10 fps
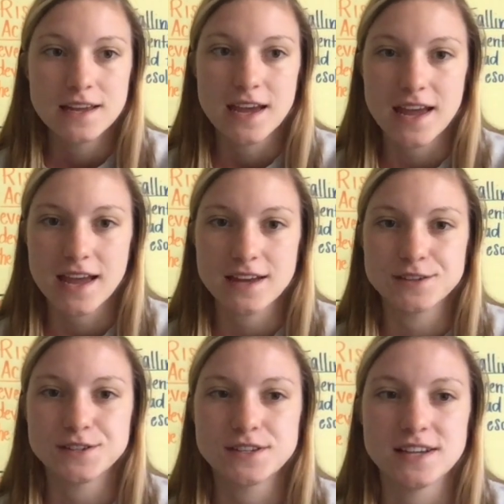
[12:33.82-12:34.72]

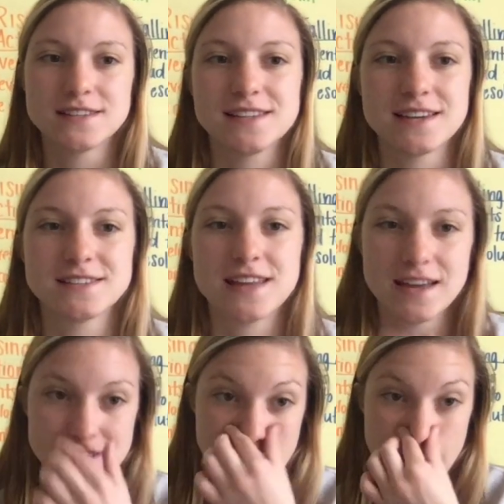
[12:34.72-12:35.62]
And it says
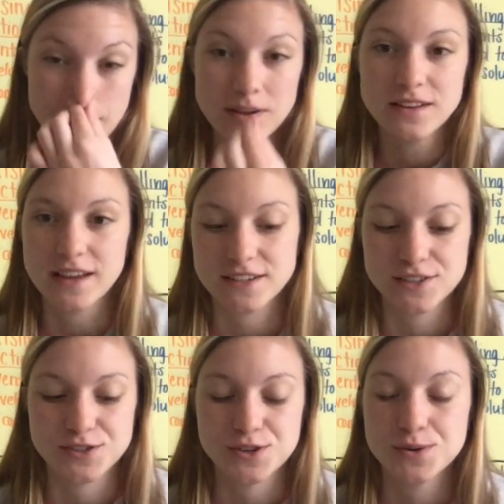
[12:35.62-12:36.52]
that Tom
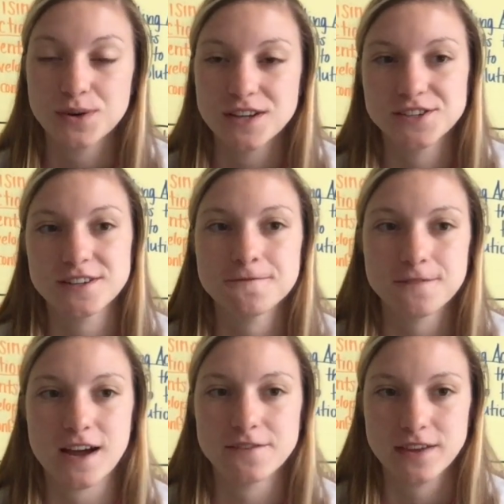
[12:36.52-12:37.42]
collected
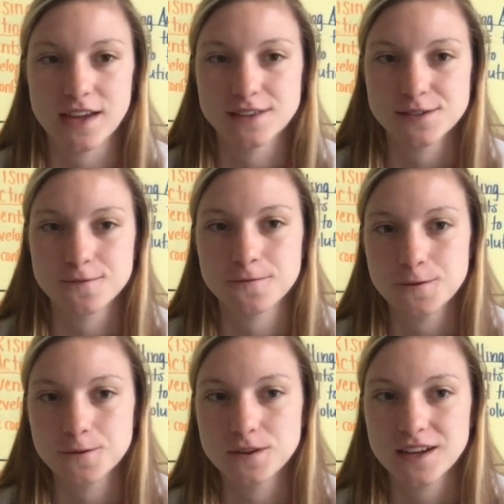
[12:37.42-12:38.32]
205 cans of
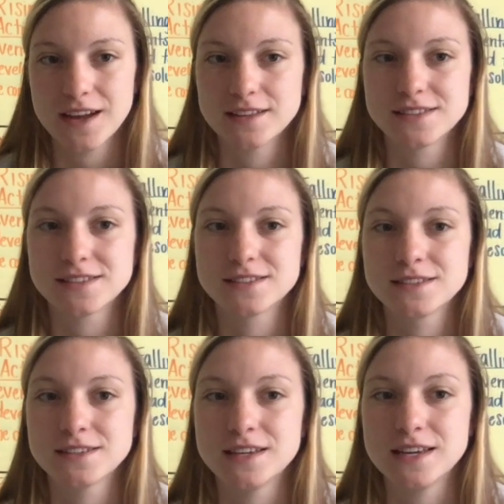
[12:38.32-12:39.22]
food, and
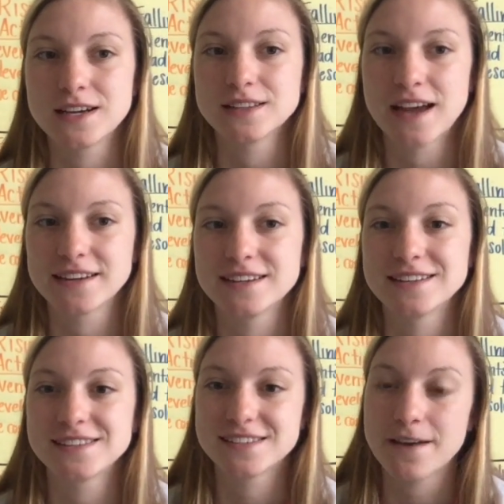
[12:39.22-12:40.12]
he
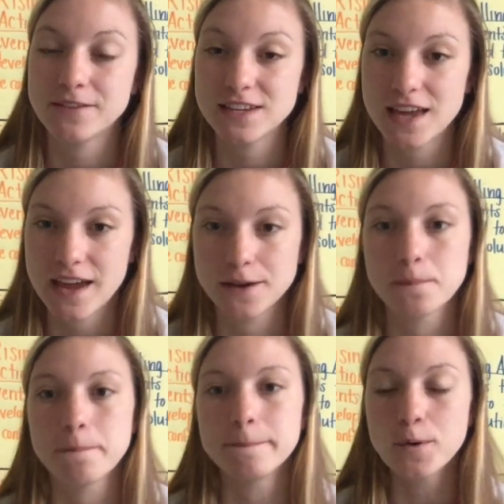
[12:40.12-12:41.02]
collected
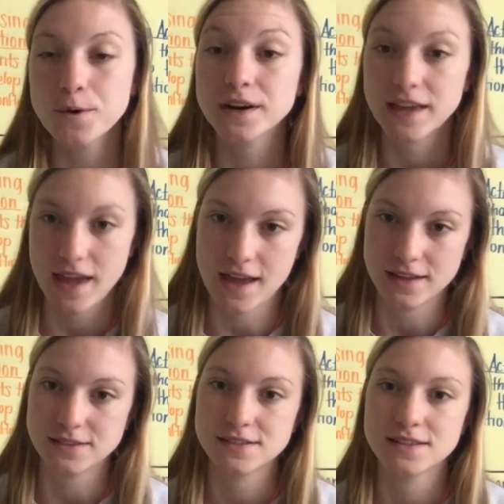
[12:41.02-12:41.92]
78 more
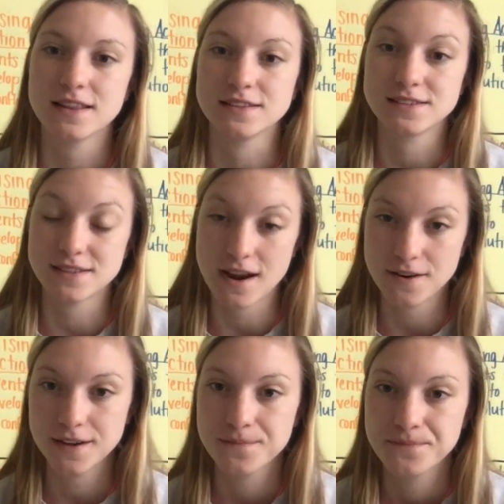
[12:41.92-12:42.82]
cans than
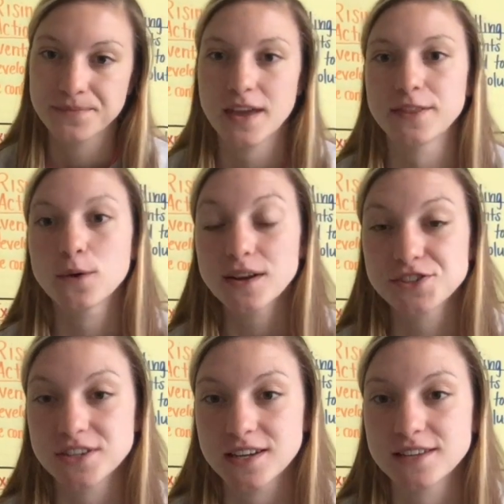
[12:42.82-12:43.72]
Sarah. And the
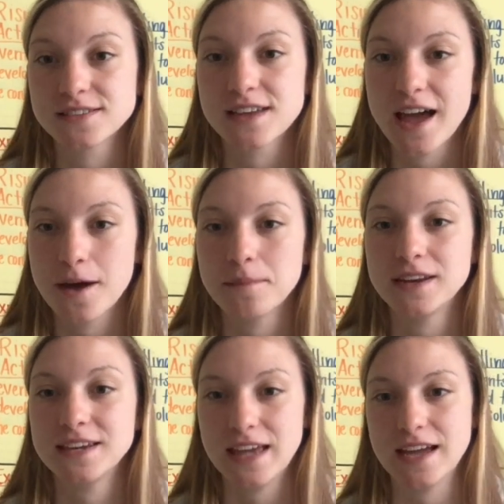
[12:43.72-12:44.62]
question is, how
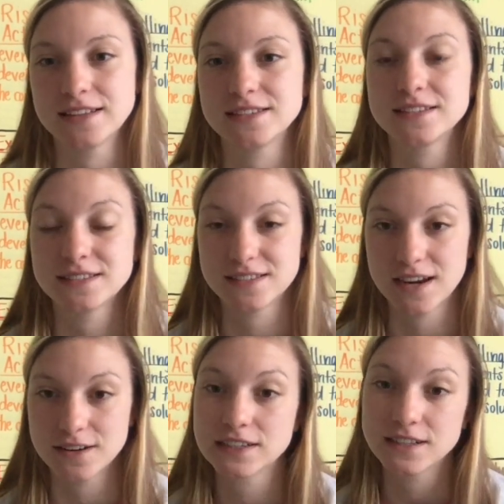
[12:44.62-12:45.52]
many cans did
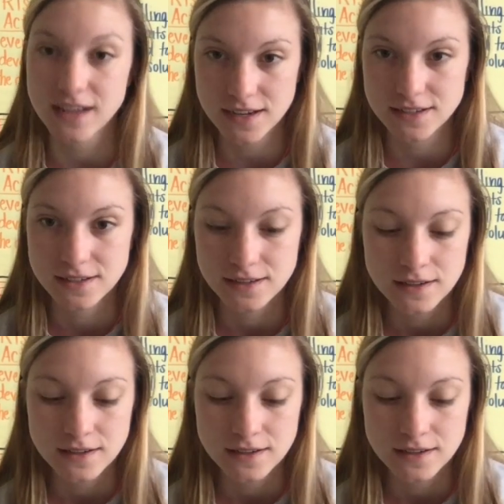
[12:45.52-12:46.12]
Sarah collect?